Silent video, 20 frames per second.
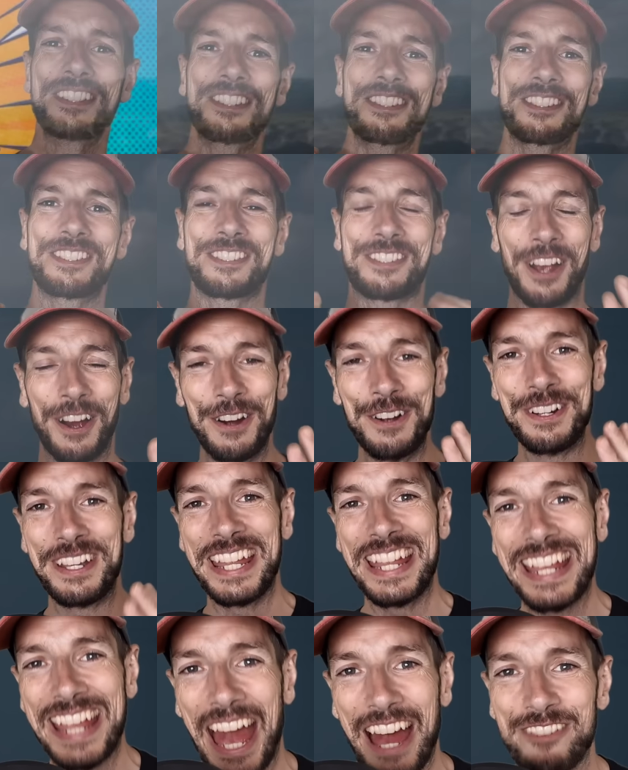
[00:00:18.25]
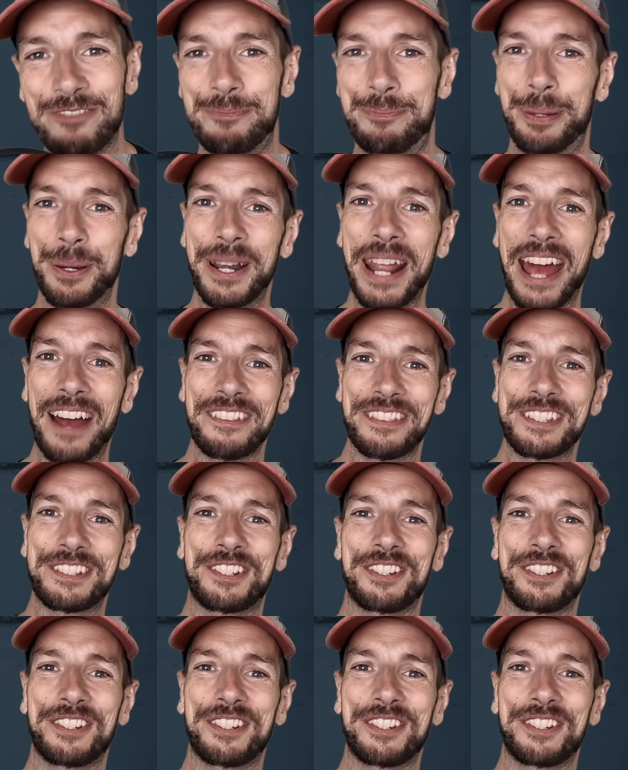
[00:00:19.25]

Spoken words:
Sony have put out the